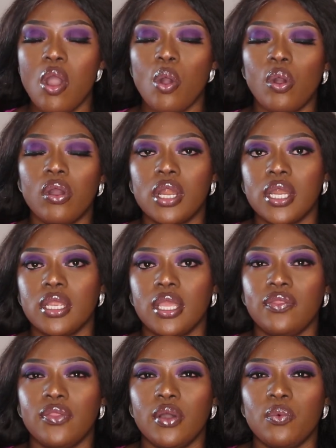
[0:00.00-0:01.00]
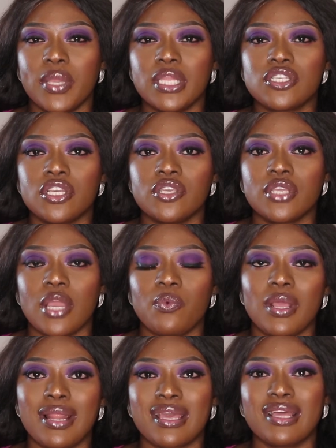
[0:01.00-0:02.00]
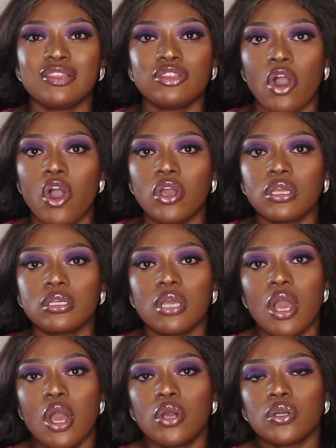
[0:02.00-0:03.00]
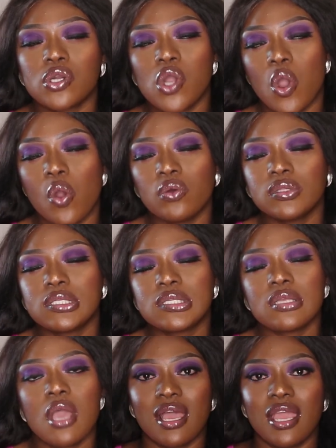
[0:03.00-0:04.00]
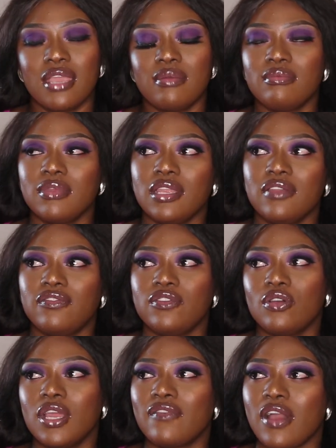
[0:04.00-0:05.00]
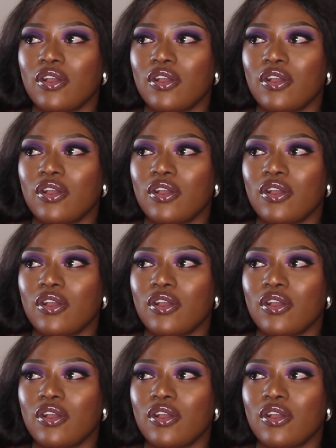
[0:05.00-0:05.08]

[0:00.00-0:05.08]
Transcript: or in the winter you can wear like a long coat. If you're ever